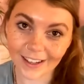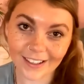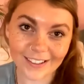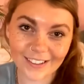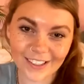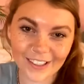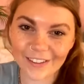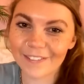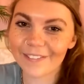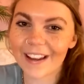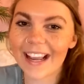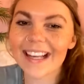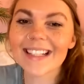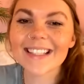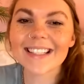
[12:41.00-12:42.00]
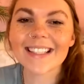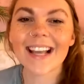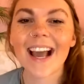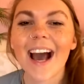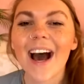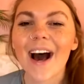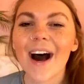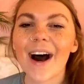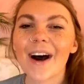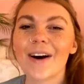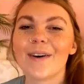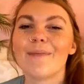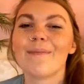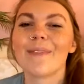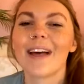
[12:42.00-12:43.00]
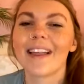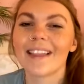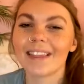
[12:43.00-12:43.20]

on your face. Um,